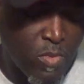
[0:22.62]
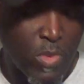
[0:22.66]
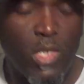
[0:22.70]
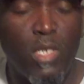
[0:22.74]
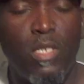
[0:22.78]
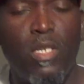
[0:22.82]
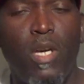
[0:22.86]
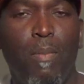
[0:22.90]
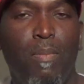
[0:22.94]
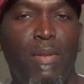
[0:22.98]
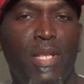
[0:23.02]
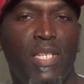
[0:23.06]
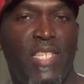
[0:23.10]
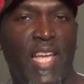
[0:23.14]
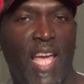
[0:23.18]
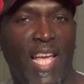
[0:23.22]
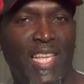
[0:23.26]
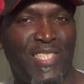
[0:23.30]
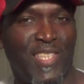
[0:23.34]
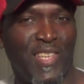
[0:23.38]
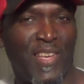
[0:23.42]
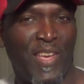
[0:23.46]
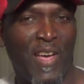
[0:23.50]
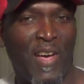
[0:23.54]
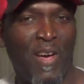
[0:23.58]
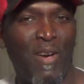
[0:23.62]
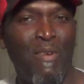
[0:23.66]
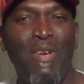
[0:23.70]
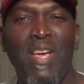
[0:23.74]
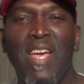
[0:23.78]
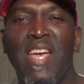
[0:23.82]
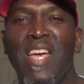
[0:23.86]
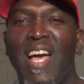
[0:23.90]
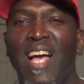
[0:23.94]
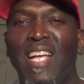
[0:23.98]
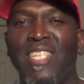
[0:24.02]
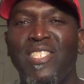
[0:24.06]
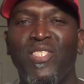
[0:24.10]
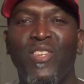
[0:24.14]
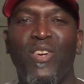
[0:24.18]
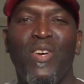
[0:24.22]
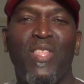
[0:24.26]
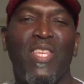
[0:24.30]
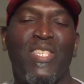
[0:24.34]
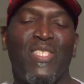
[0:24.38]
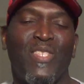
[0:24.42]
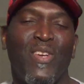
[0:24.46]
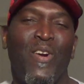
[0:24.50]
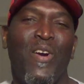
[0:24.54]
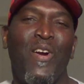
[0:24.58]
a couple of days ago, I saw
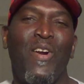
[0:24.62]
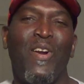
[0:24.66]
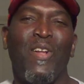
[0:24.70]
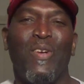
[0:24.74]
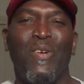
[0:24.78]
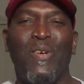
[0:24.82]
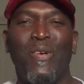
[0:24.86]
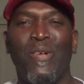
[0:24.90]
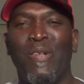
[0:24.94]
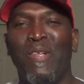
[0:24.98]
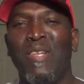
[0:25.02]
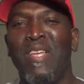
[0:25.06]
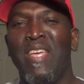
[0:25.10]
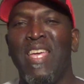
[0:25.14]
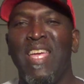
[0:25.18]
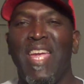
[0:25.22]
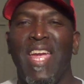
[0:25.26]
this article,